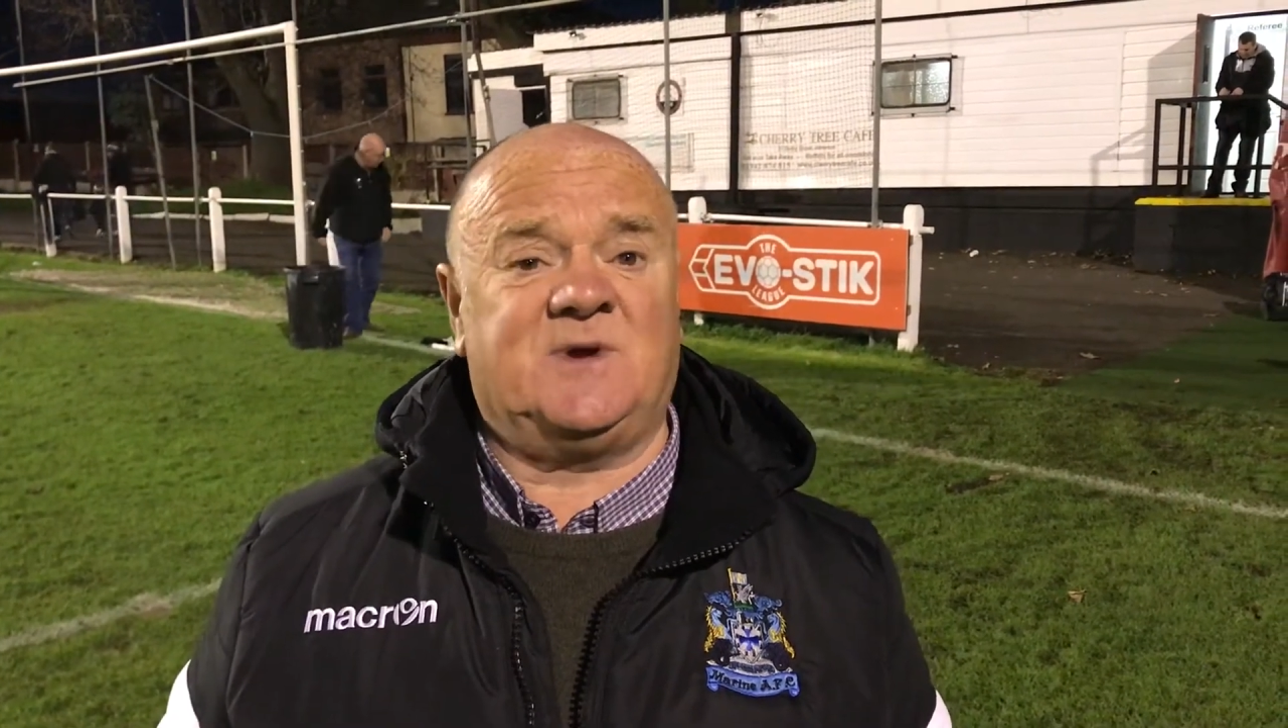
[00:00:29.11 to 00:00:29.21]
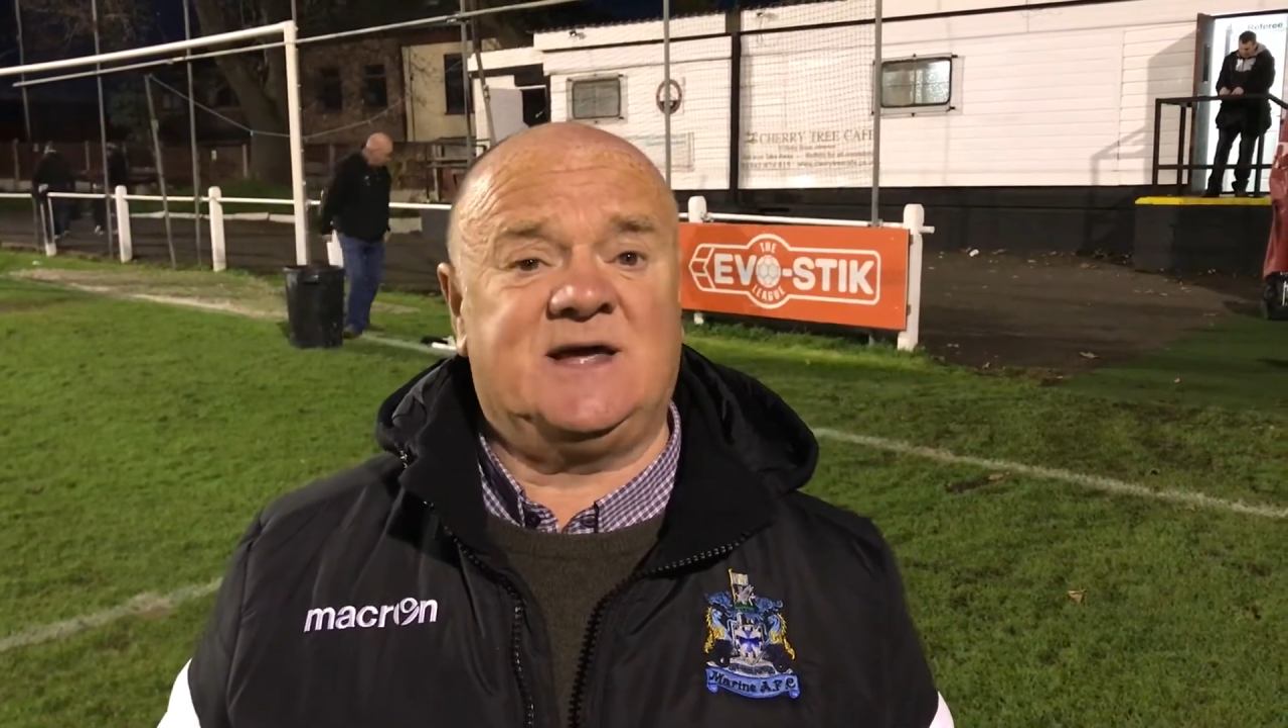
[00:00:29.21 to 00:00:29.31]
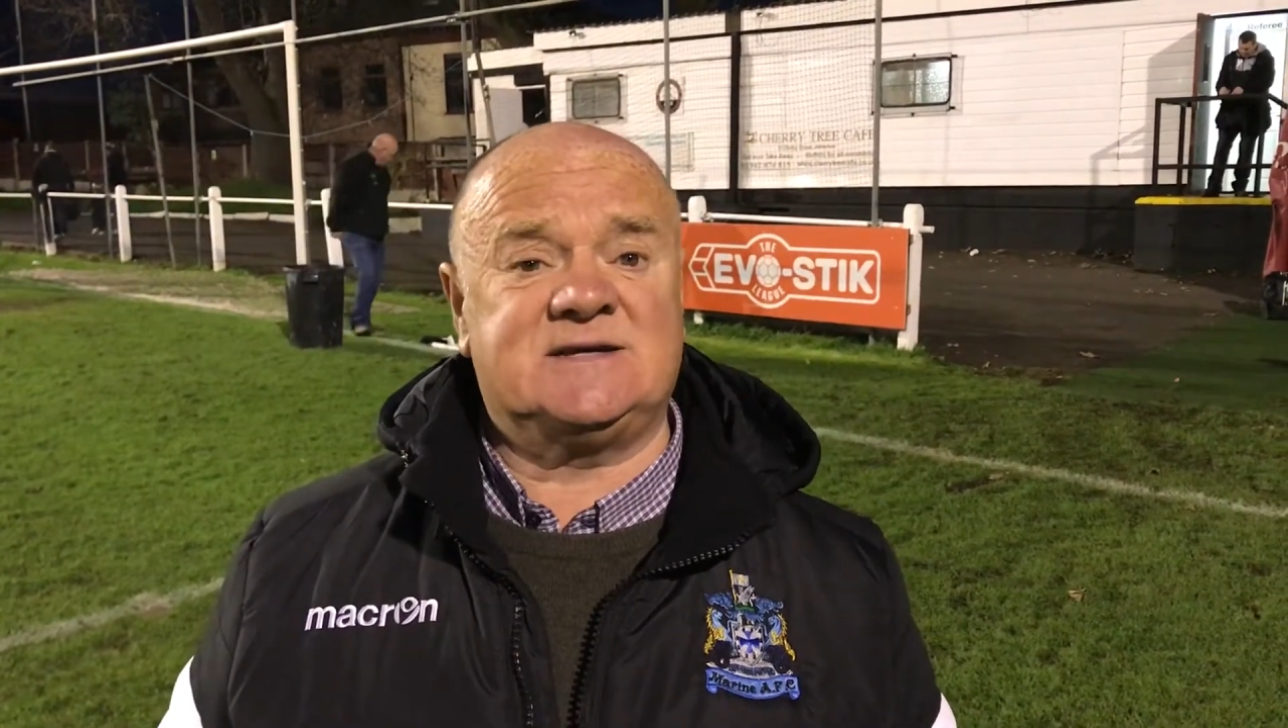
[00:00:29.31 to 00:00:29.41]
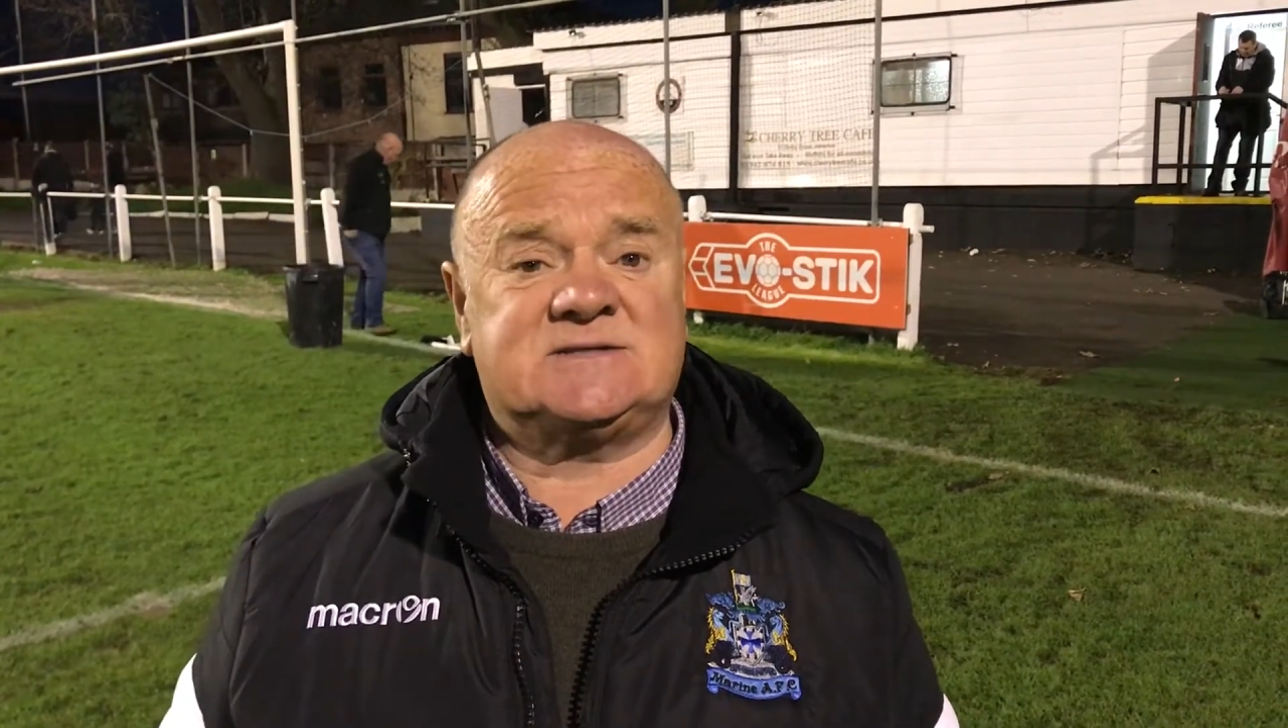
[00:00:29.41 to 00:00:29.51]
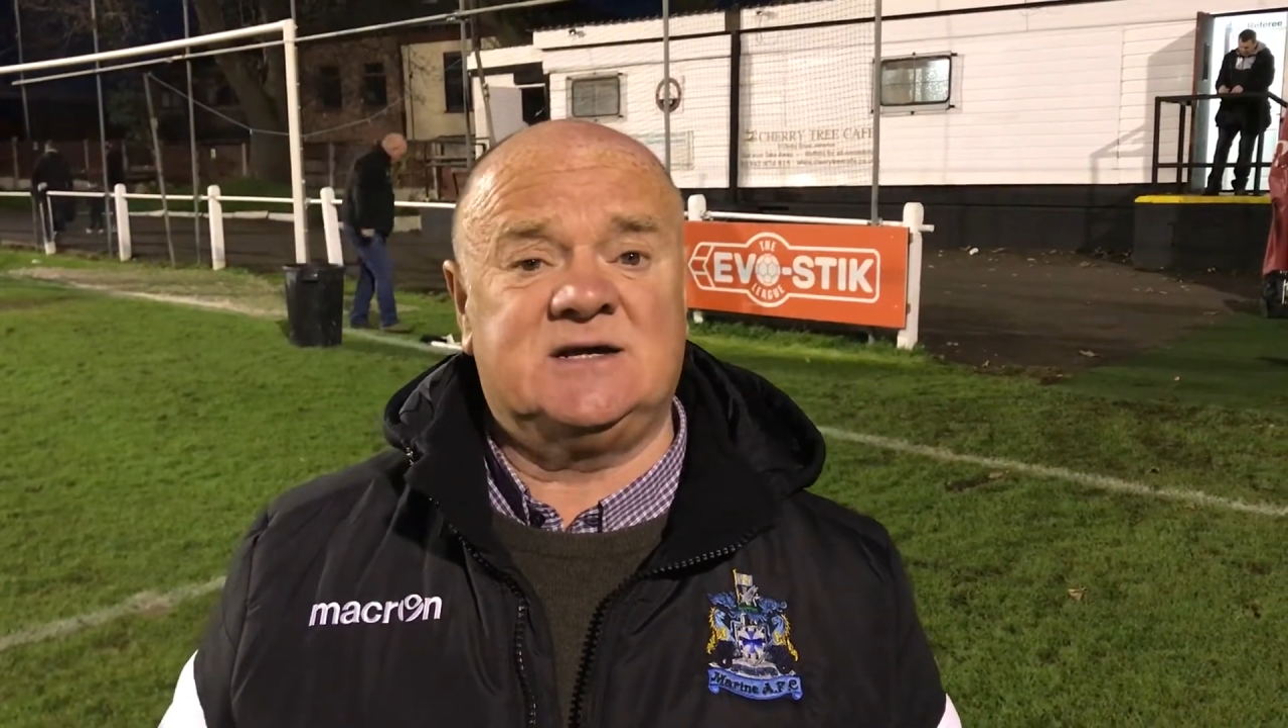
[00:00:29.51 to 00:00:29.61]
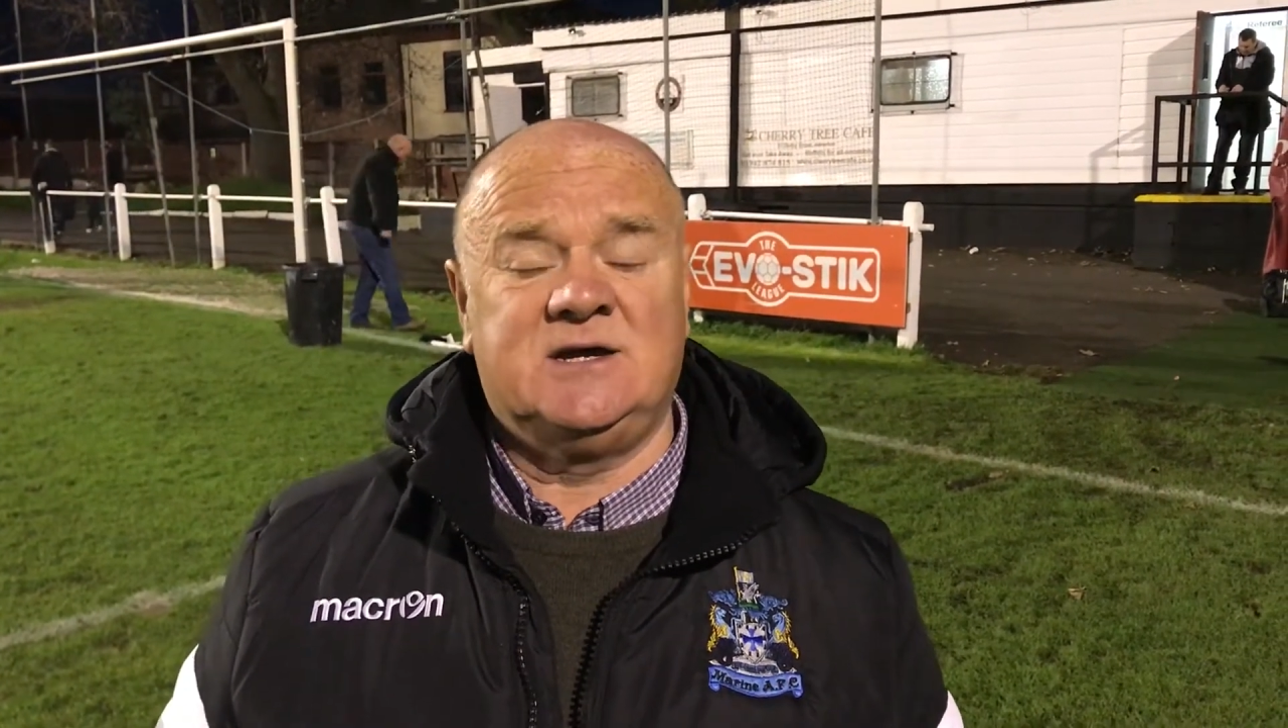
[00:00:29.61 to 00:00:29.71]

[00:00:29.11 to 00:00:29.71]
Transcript: players